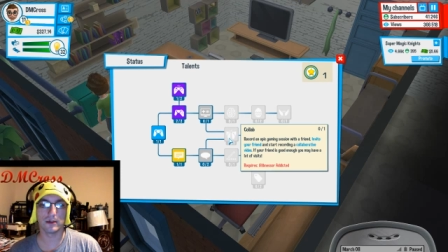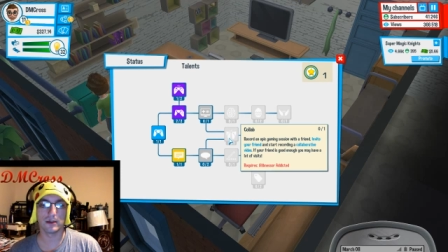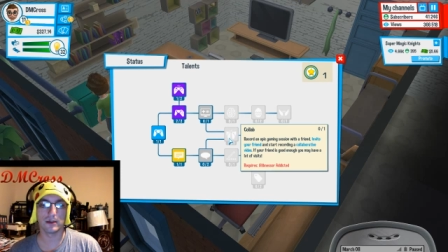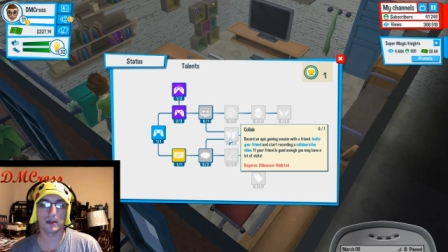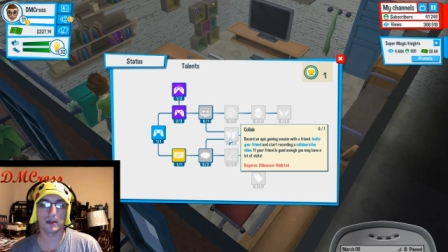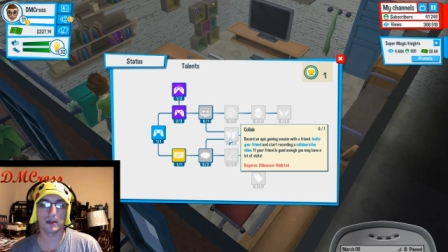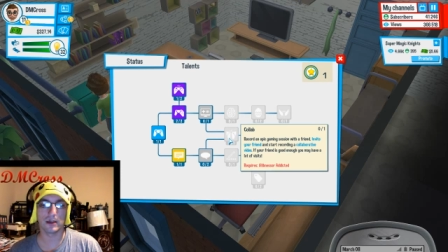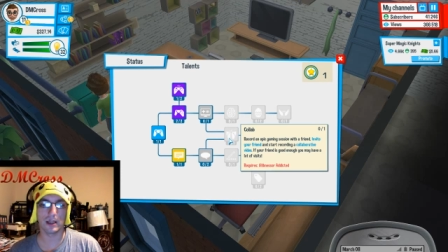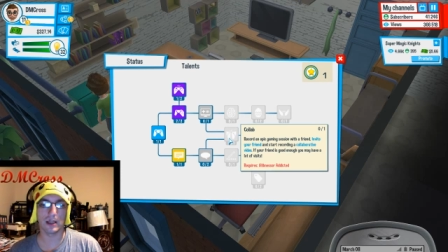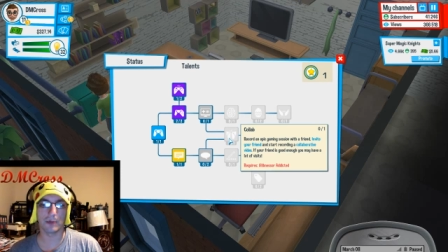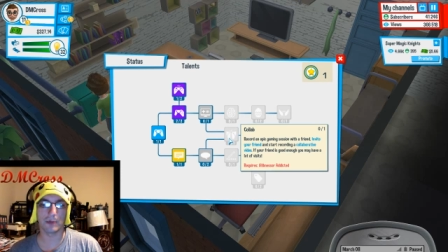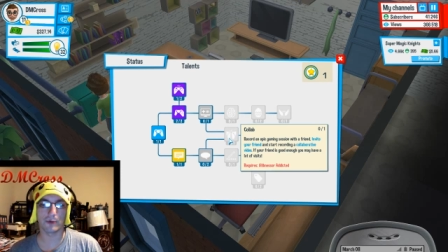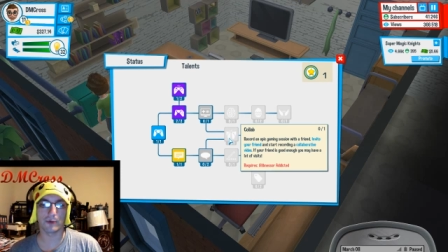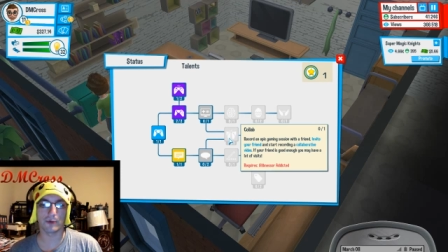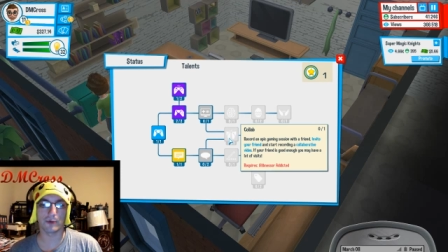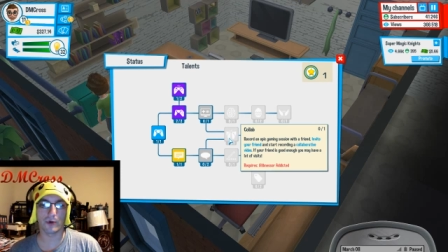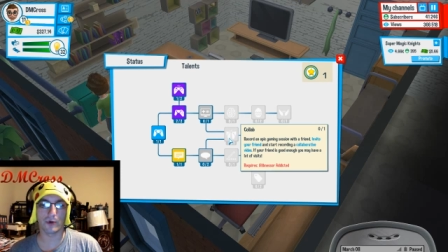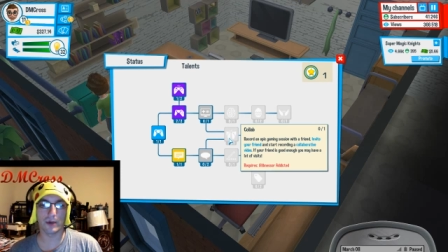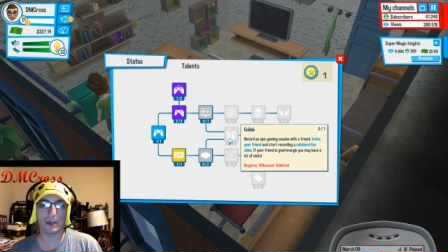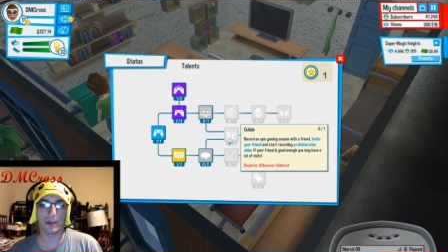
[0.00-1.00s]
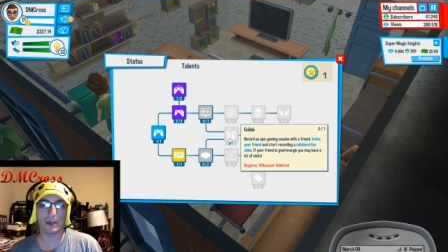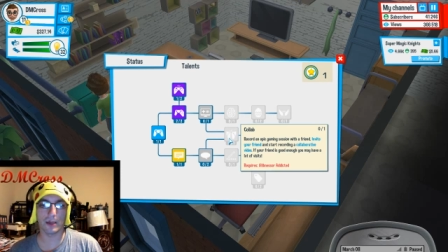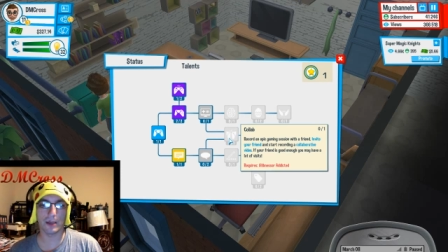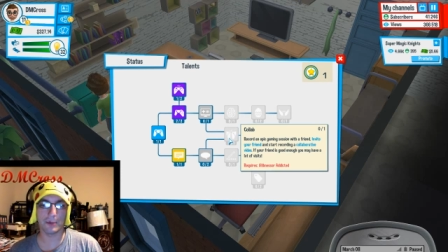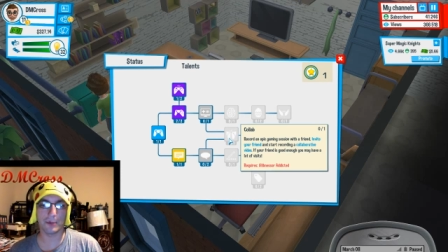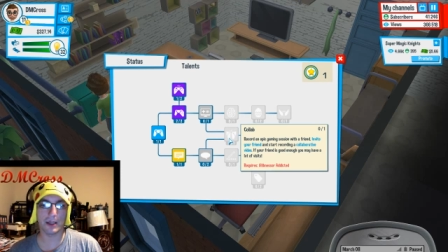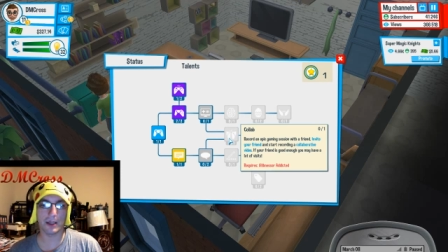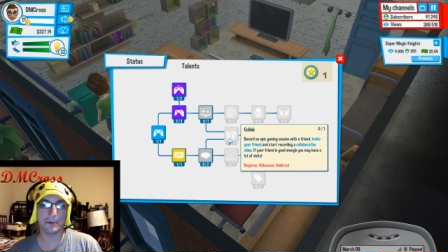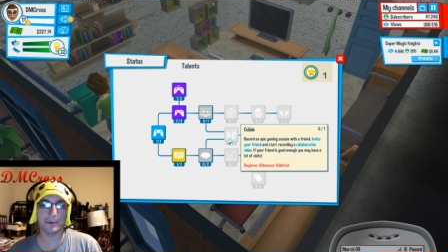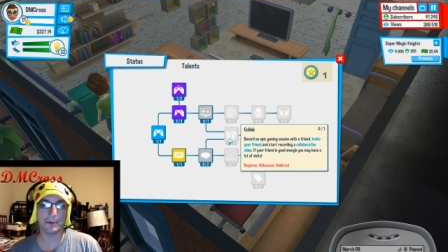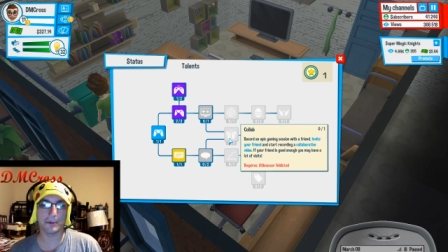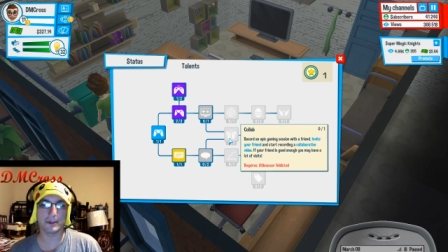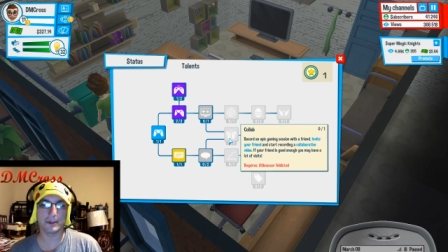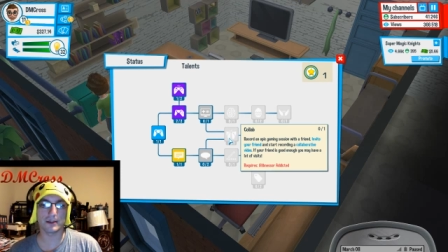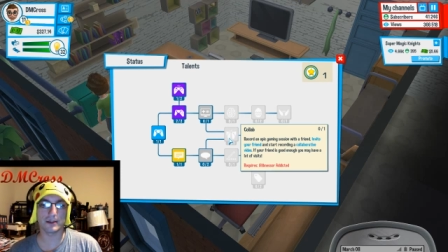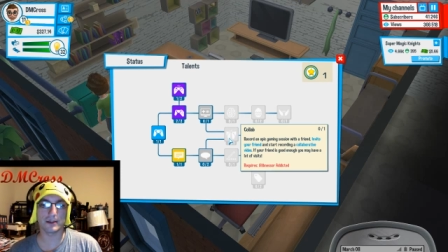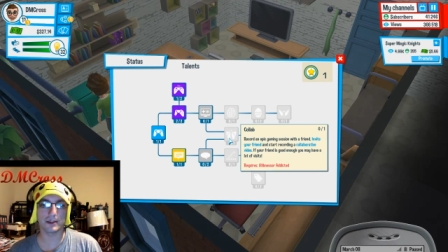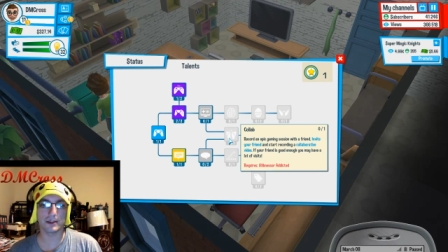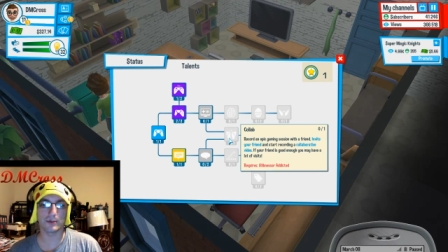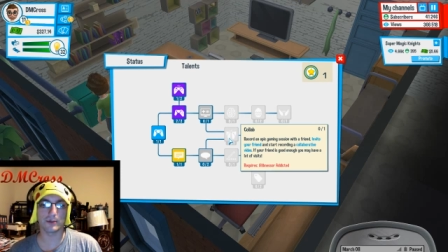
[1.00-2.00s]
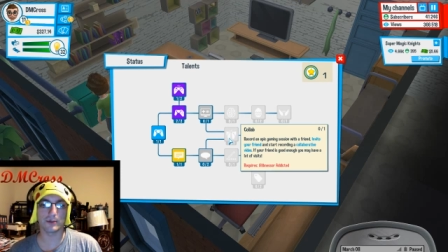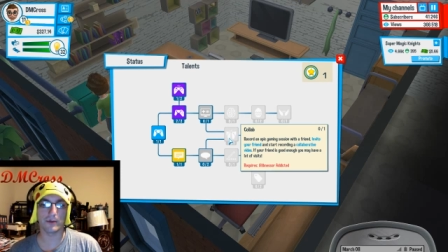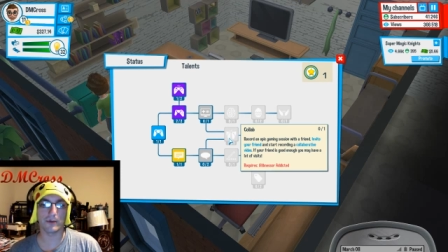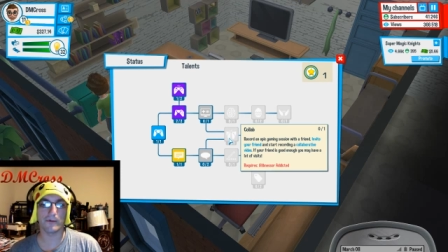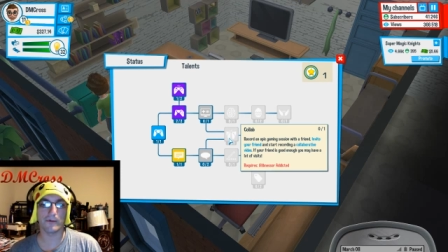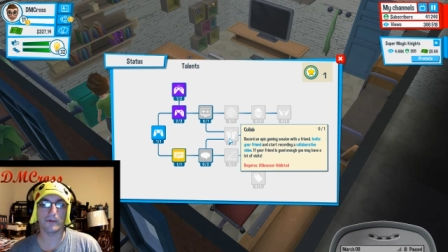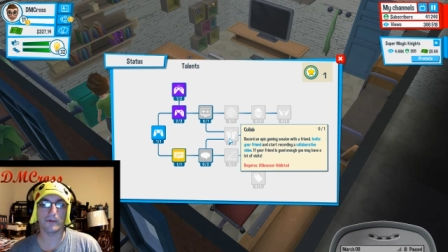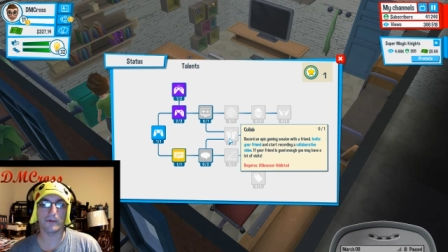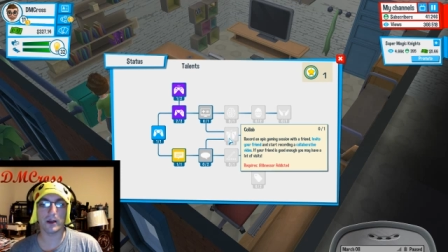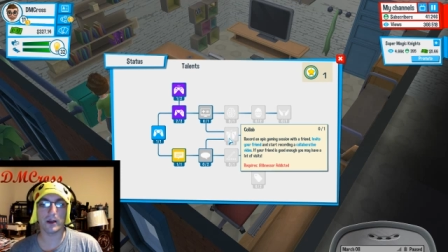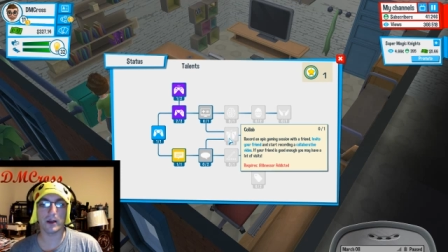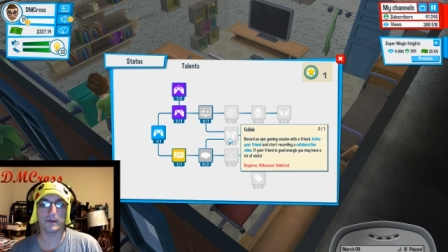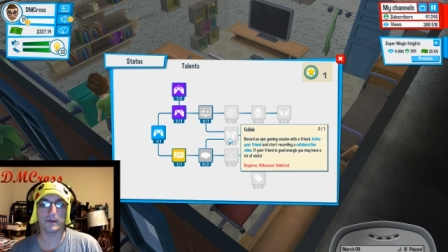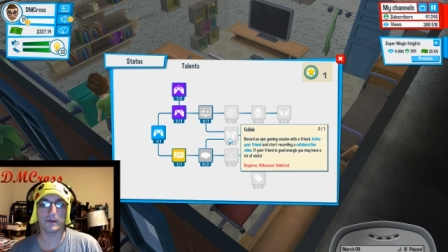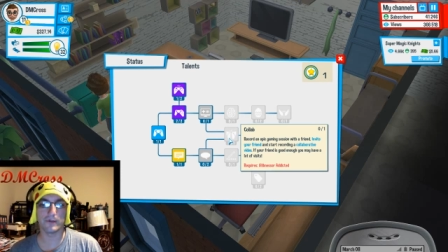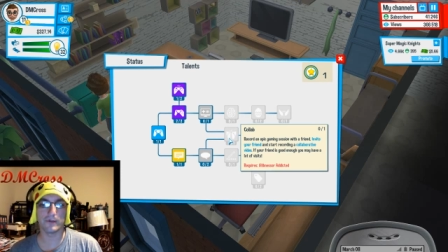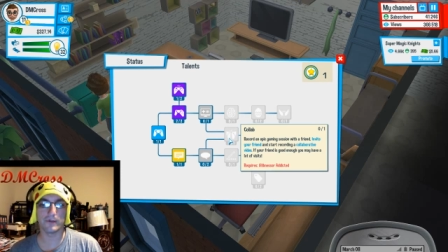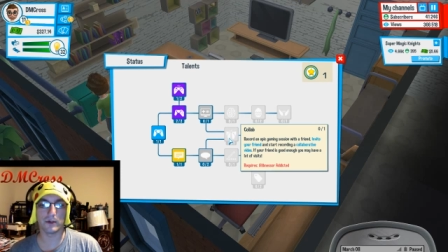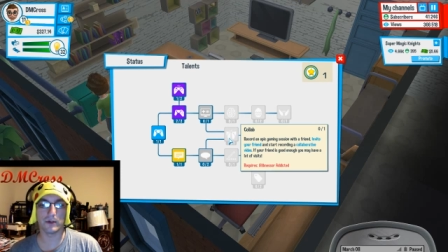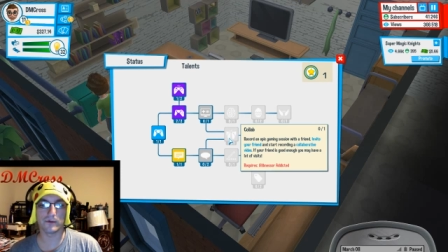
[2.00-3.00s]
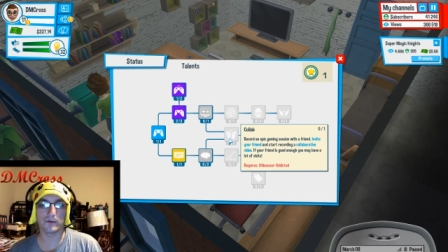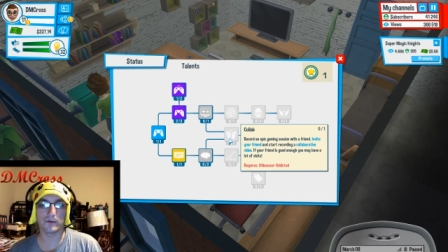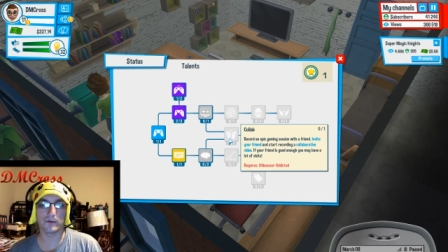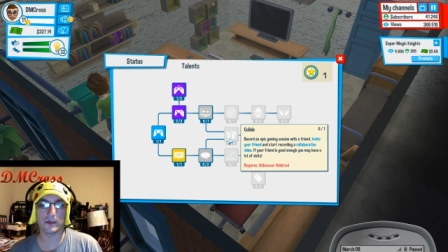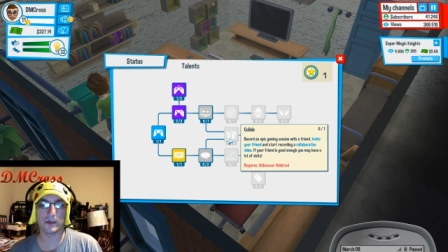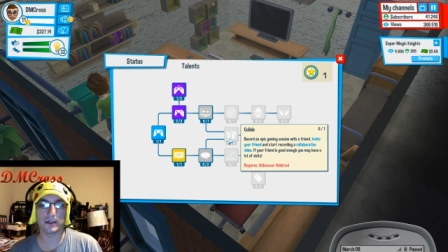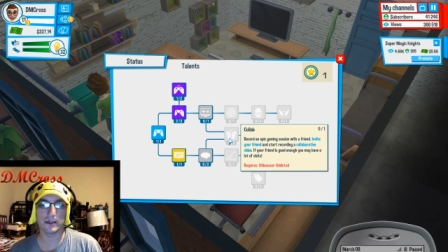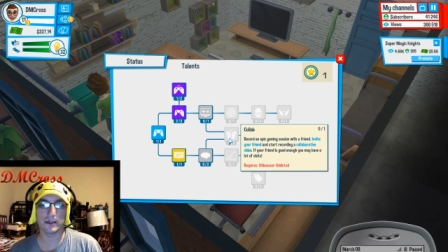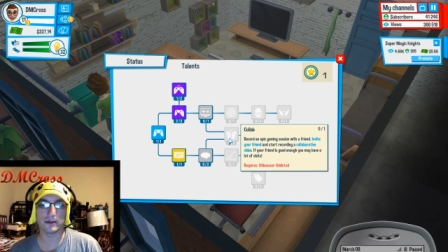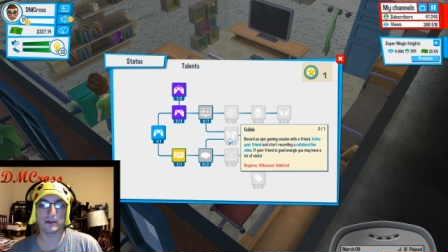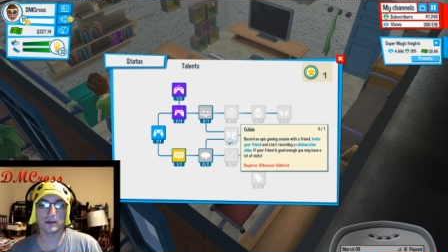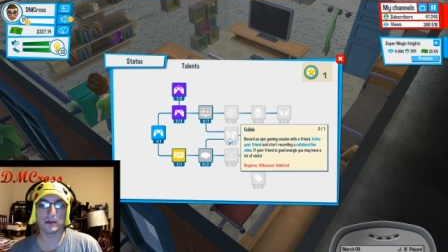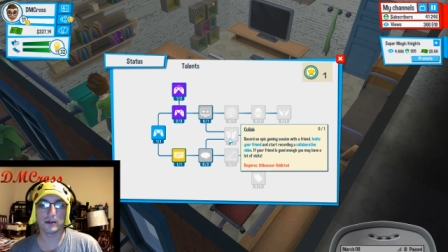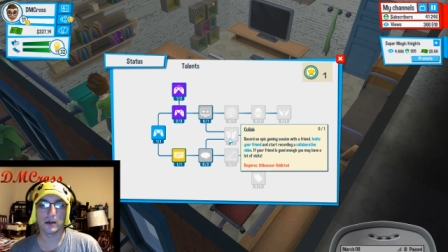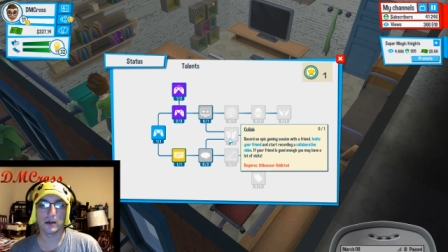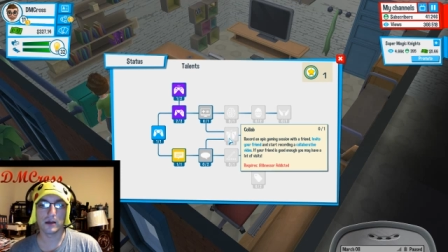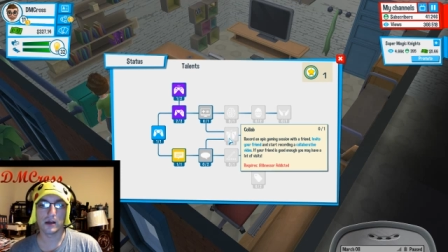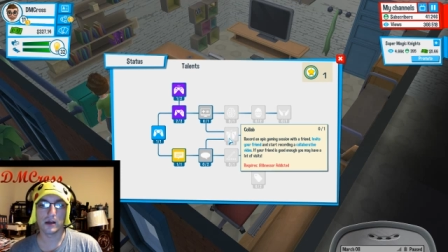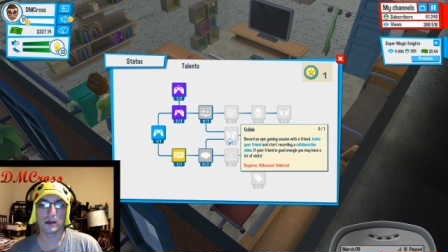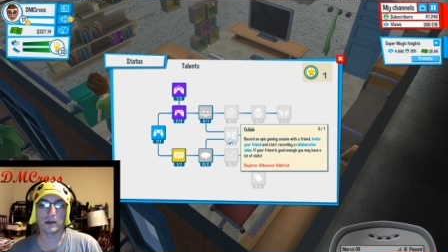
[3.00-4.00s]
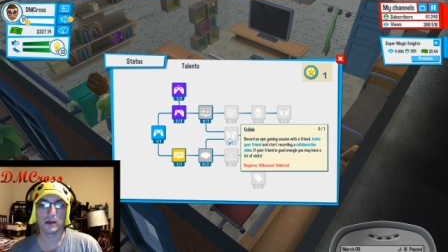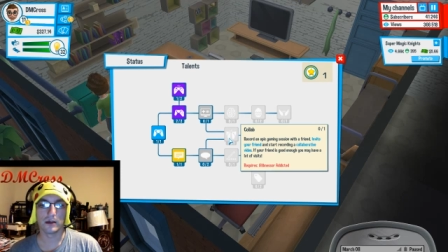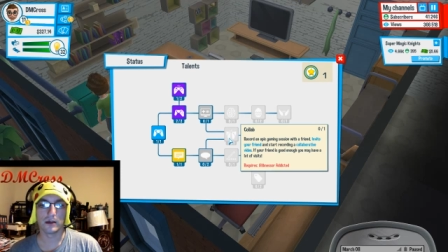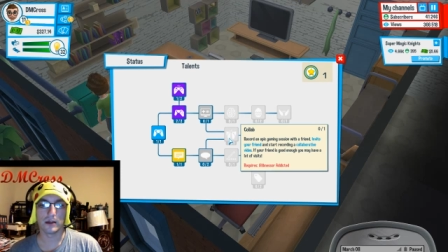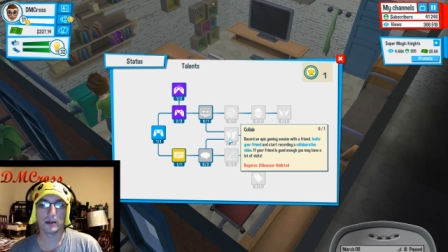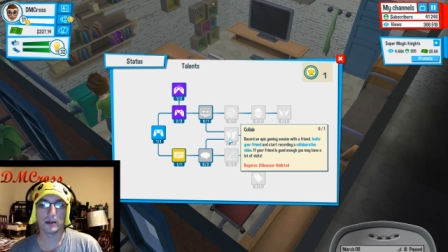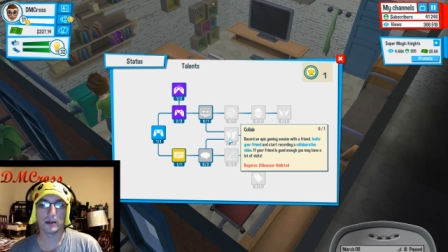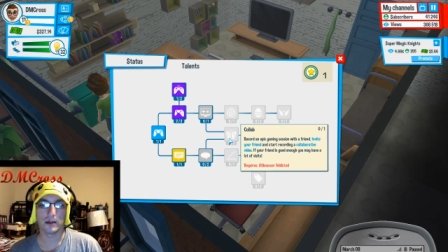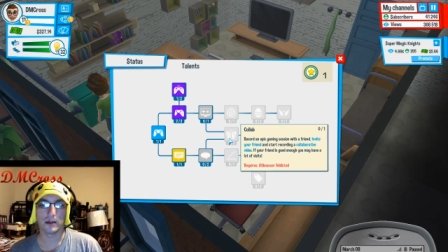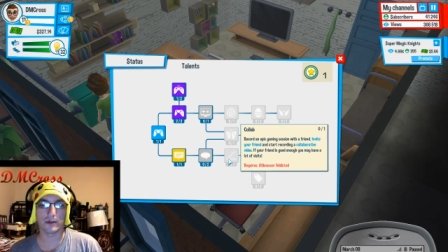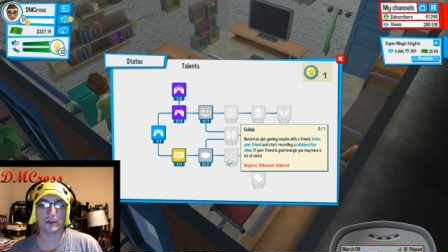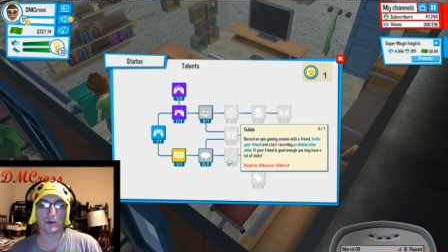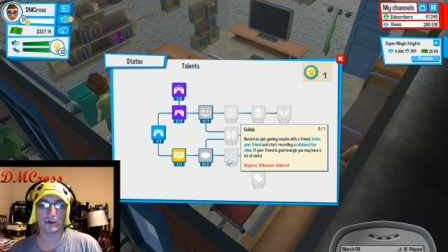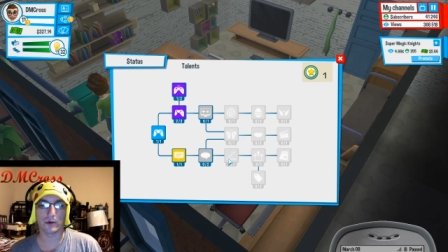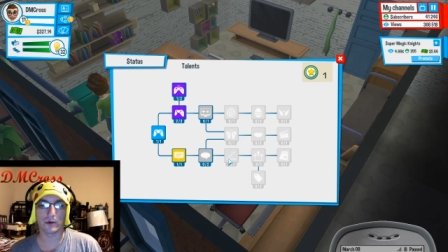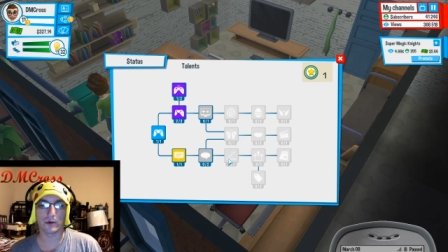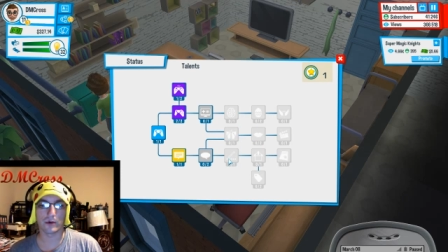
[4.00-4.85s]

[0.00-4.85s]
collabs. Record an epic gaming session with a friend. Invite your friend and start recording